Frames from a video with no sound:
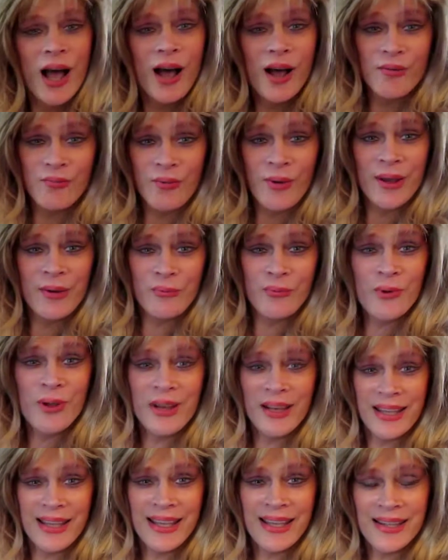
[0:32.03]
of what
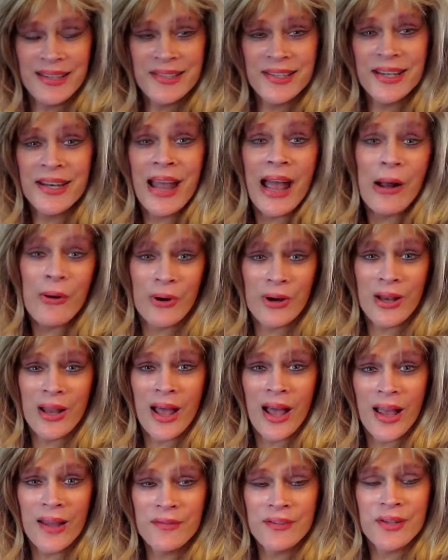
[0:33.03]
really is in our
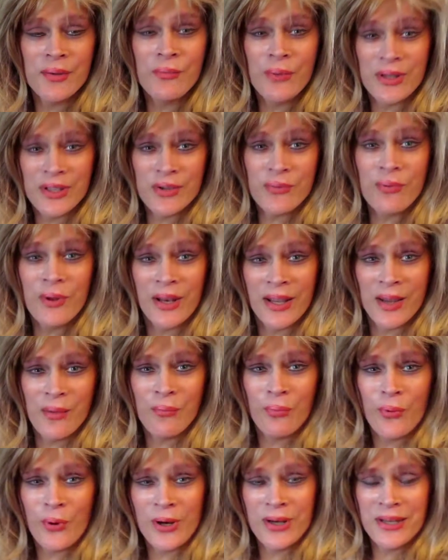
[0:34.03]
lives and what's really
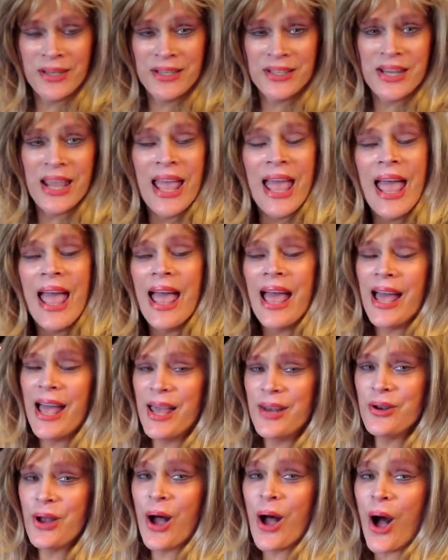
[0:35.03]
important.
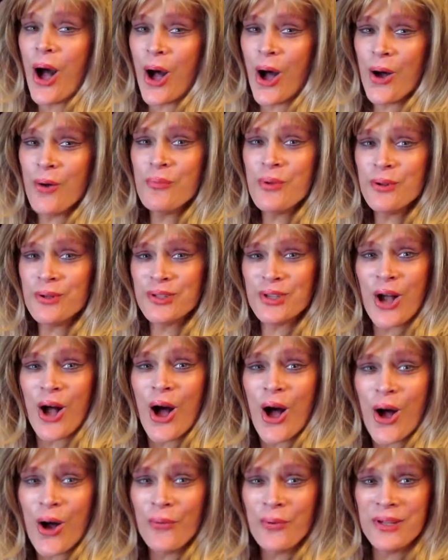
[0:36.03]
And almost
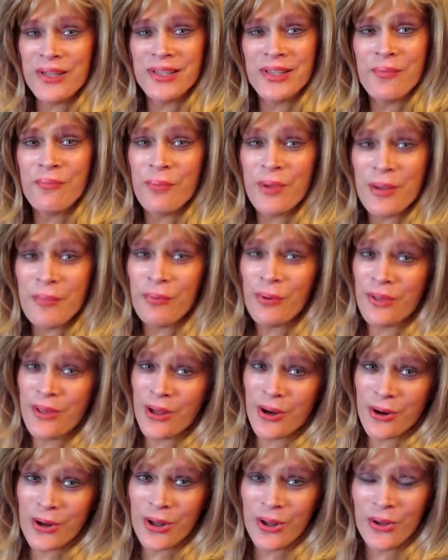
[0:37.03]
always the people that
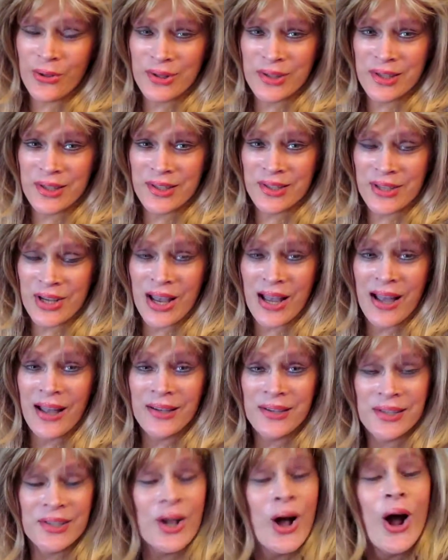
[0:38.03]
are closest to
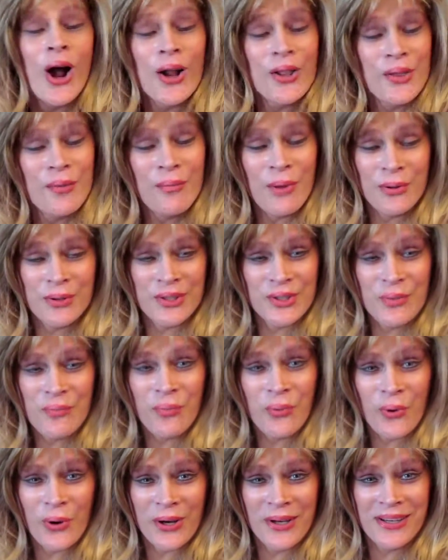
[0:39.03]
us are the most
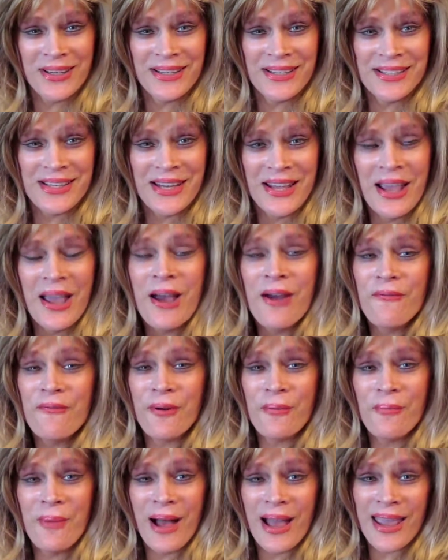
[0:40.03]
important.
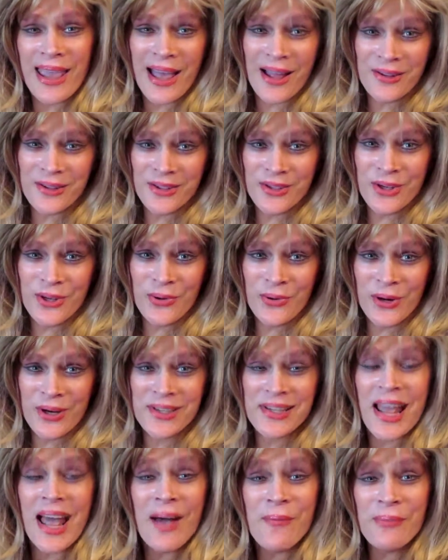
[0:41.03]
From my house to yours,
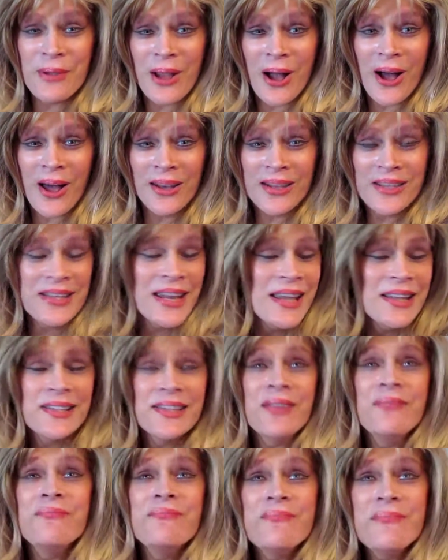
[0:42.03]
happy holidays
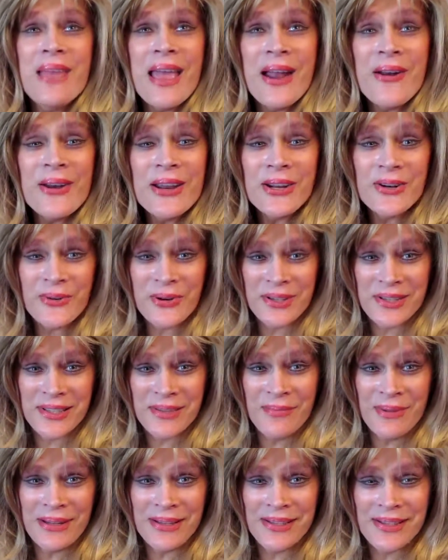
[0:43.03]
and Merry
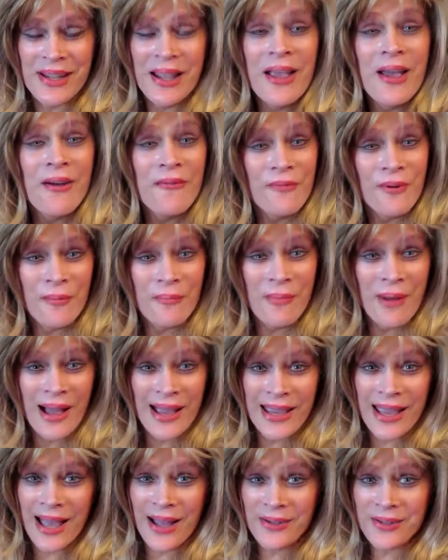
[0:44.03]
Christmas from my
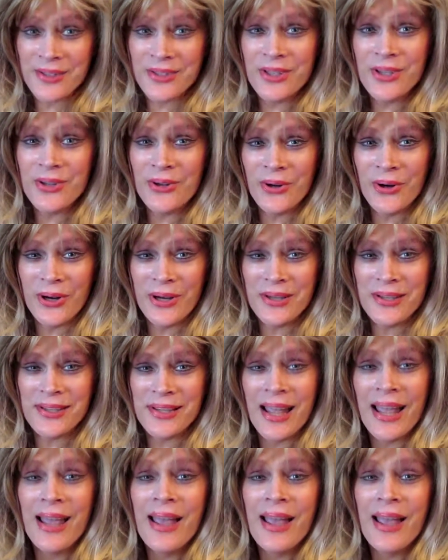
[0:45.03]
house to yours.